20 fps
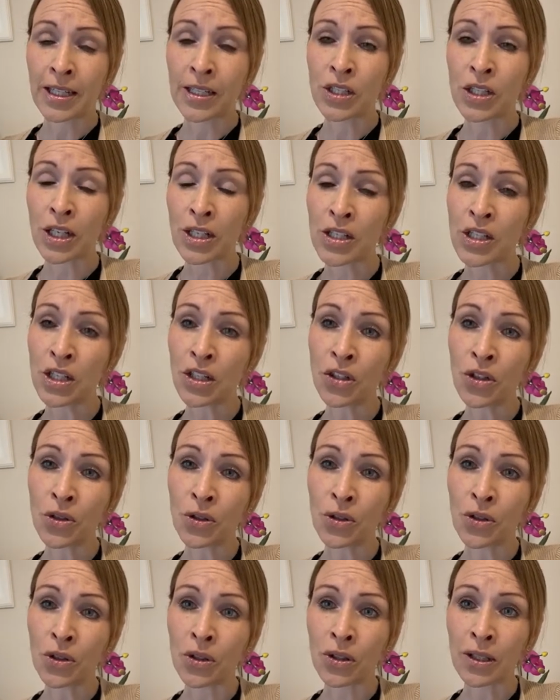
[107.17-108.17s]
Judging
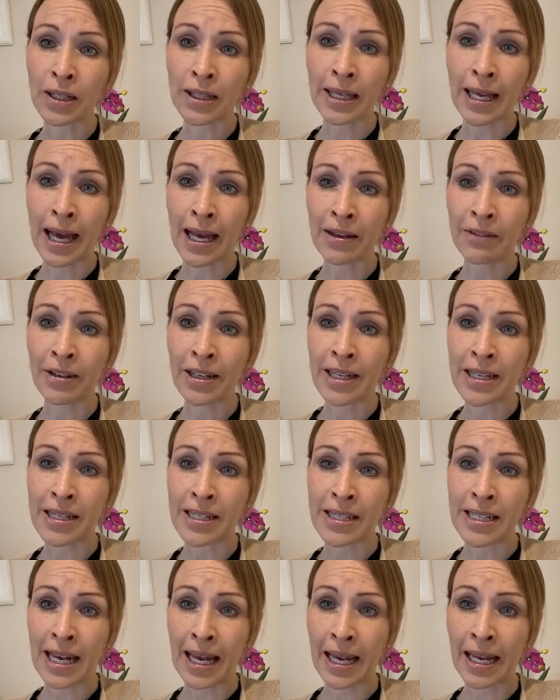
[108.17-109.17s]
your calorie
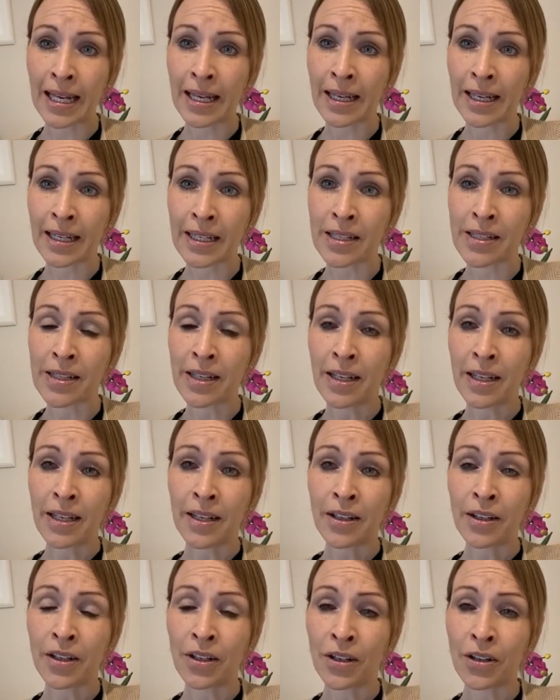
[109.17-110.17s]
intake and,
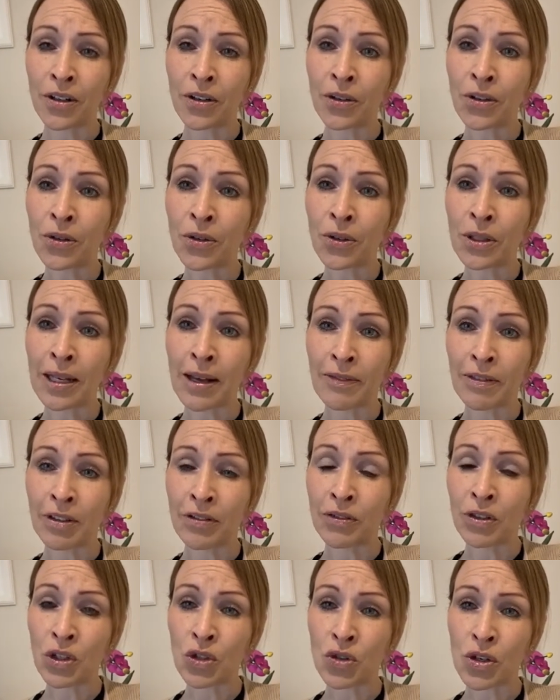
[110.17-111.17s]
you know, your level
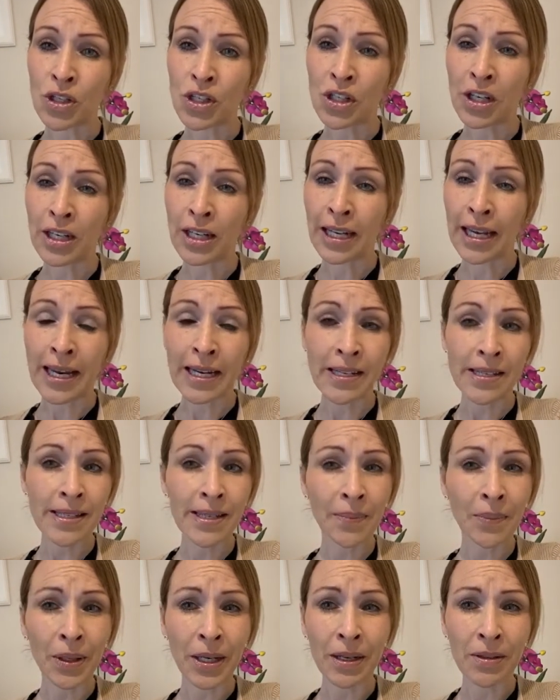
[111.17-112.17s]
of nutrition against
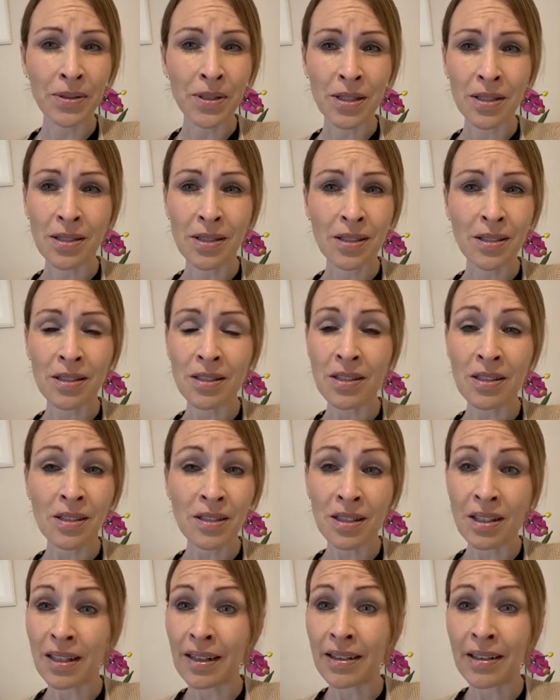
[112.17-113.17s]
someone else's is
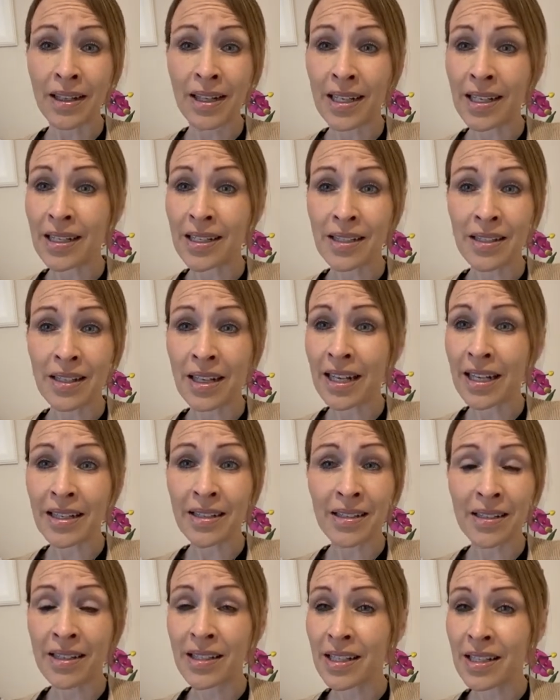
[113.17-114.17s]
just,
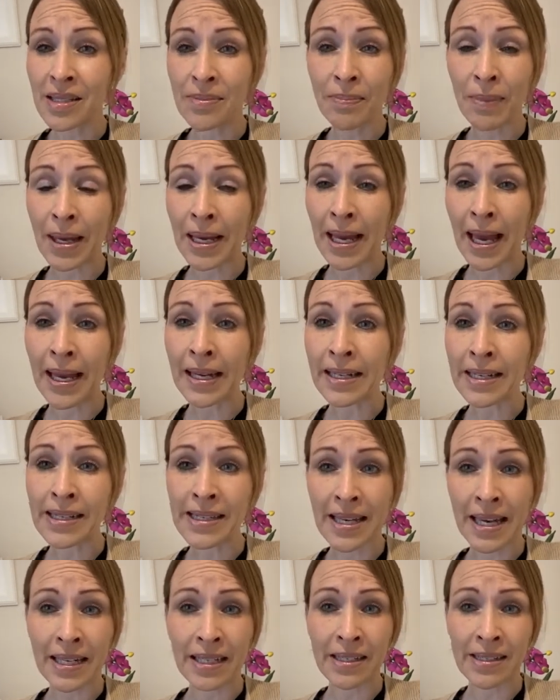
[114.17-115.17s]
it doesn't make any
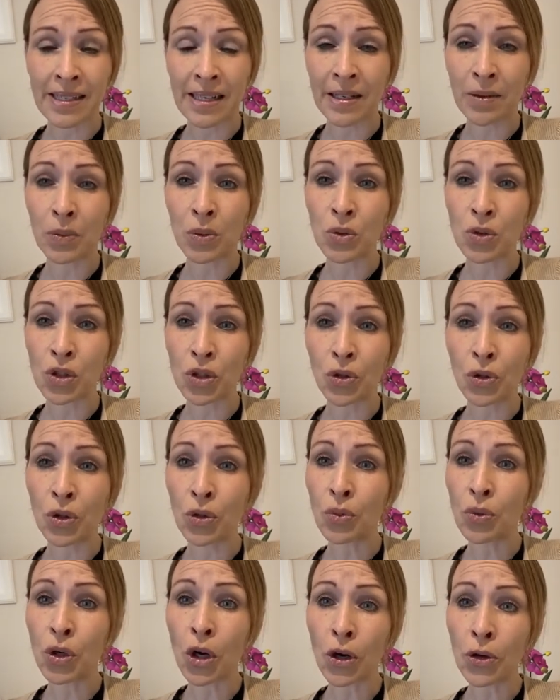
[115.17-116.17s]
sense and it will do
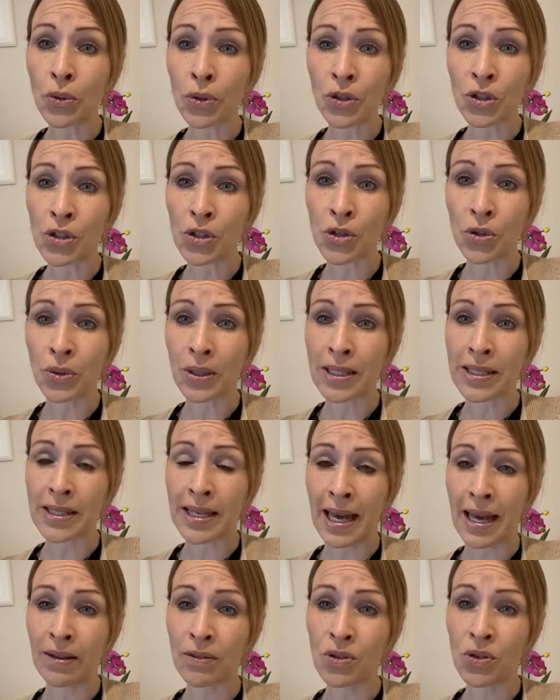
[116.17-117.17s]
you no good at all. It's
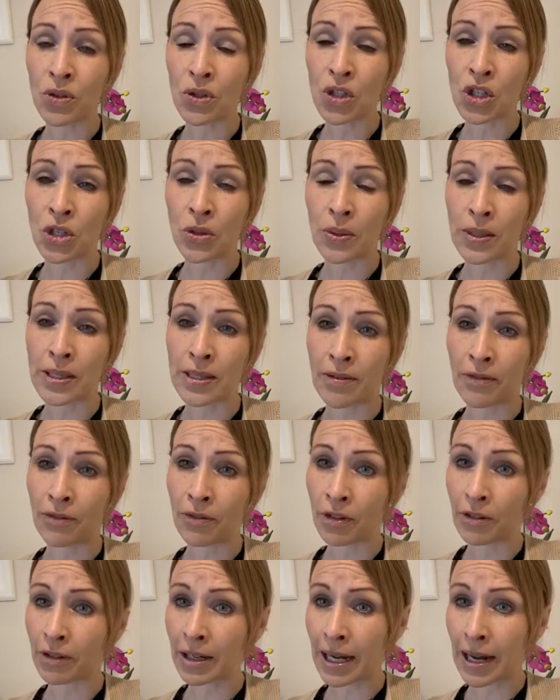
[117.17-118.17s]
counterintuitive
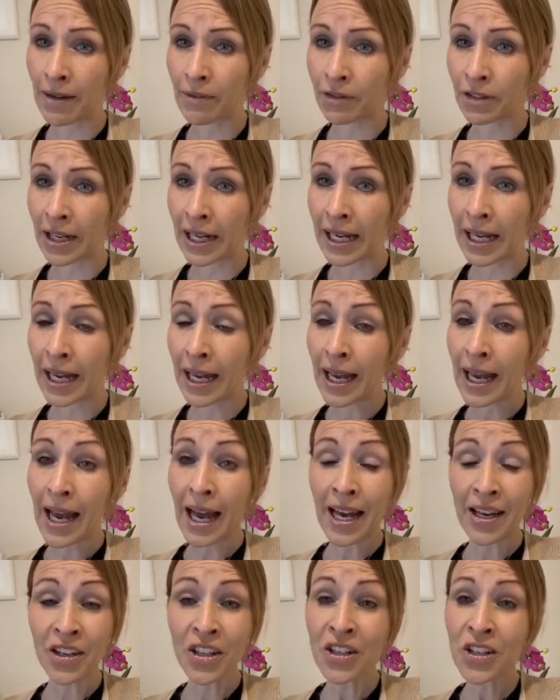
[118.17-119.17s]
for recovery.
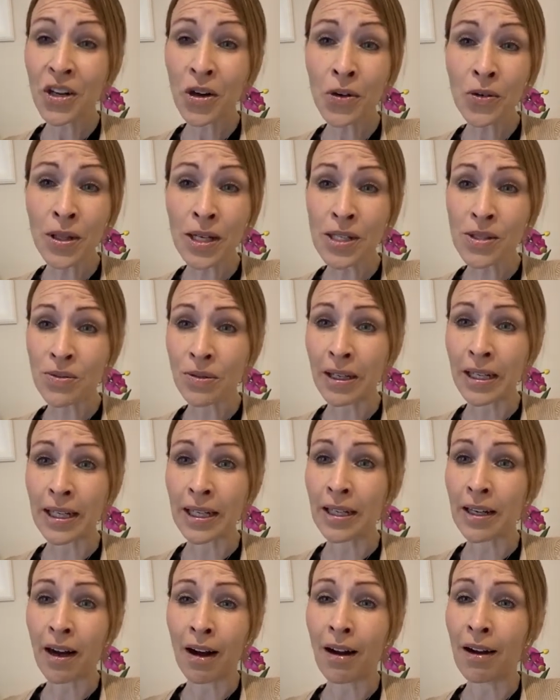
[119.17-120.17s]
And I know that's
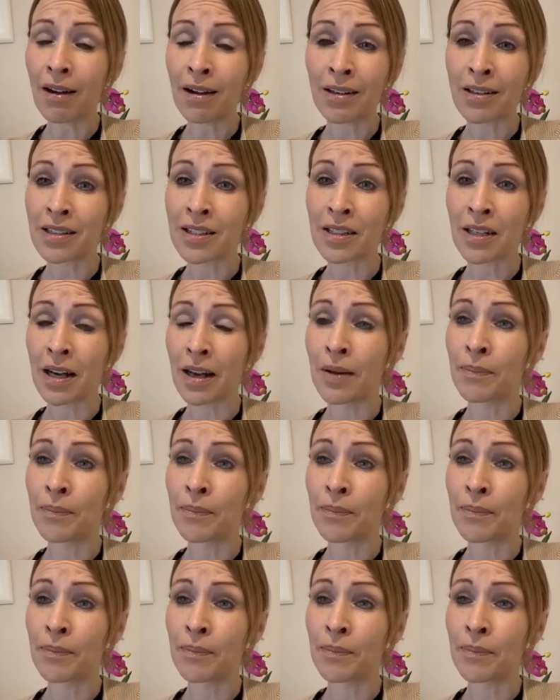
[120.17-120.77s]
really hard.